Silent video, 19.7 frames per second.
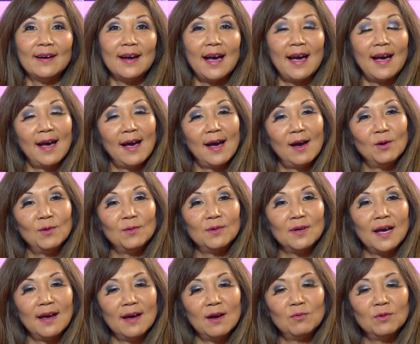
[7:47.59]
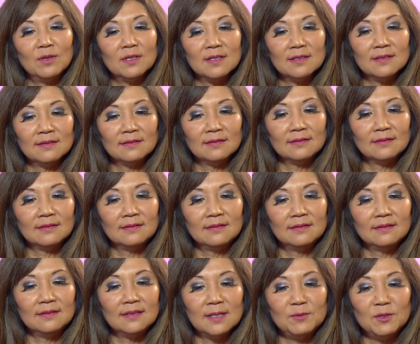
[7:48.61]
how will
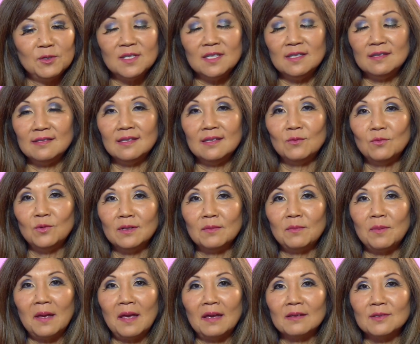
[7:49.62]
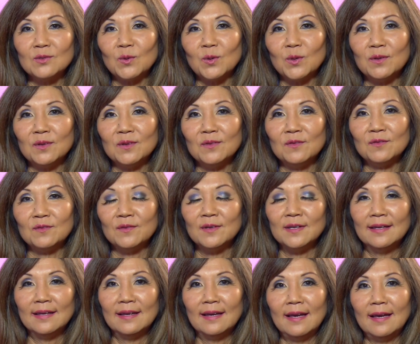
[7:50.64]
WTC Winnipeg sort of,
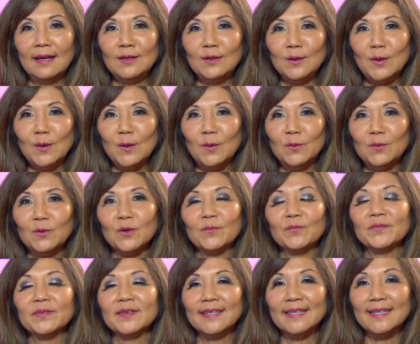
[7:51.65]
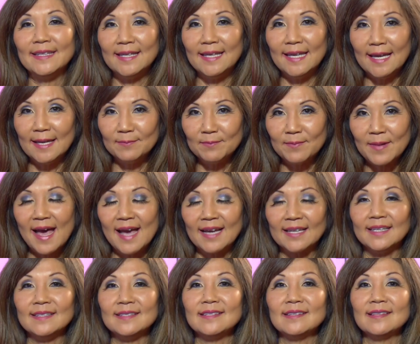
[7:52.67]
you know, get
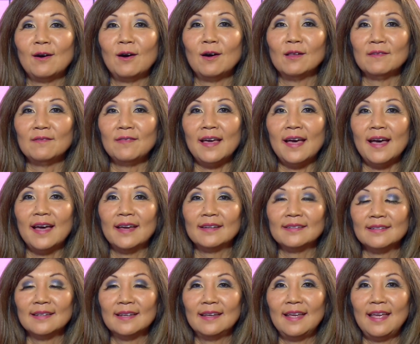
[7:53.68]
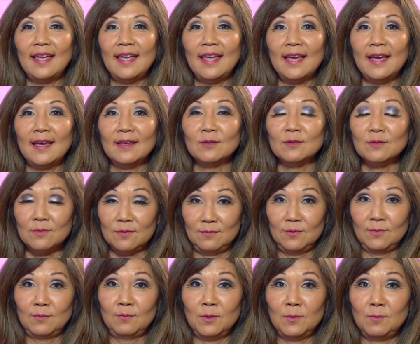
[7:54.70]
back into all of that and
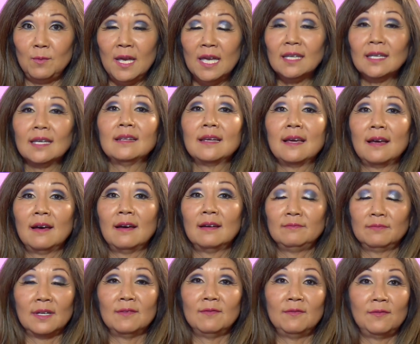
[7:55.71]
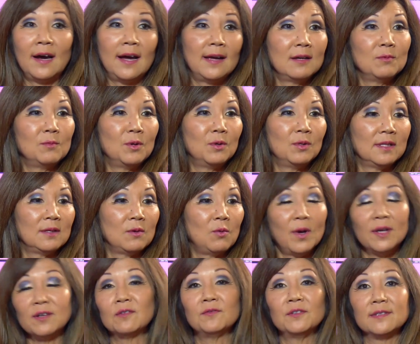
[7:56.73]
make it a viable and a
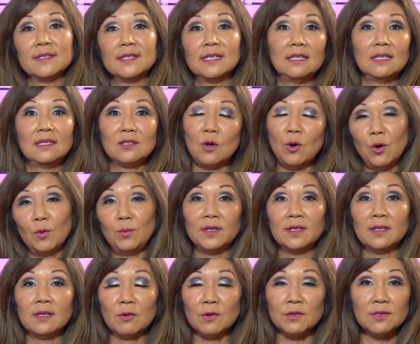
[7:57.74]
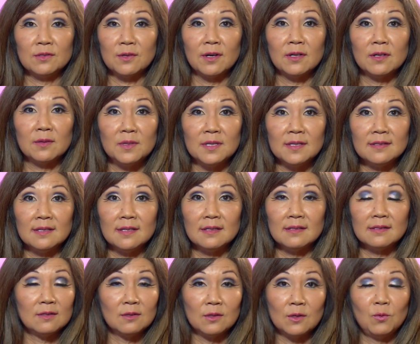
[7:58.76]
wonderful city to open or start a
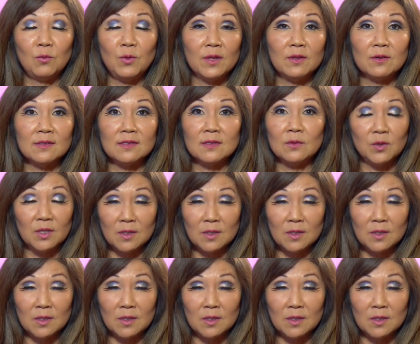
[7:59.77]
business, you know, whether it's in